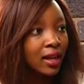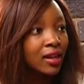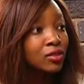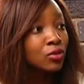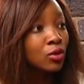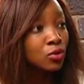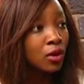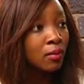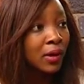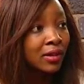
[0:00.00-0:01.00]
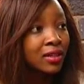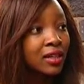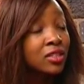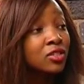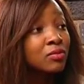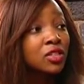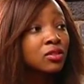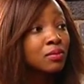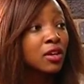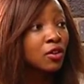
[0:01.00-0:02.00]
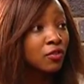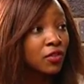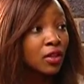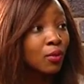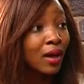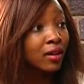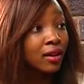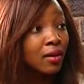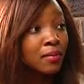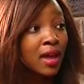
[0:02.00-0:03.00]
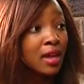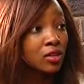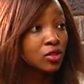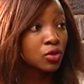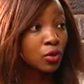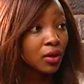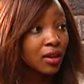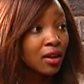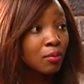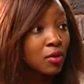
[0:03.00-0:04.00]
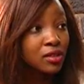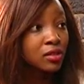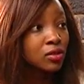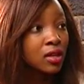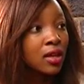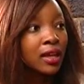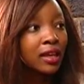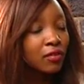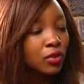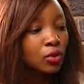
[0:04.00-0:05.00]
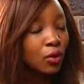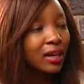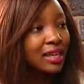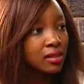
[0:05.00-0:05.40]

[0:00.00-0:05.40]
let's not talk about it. Let's just make her feel welcome and in our presence. Even though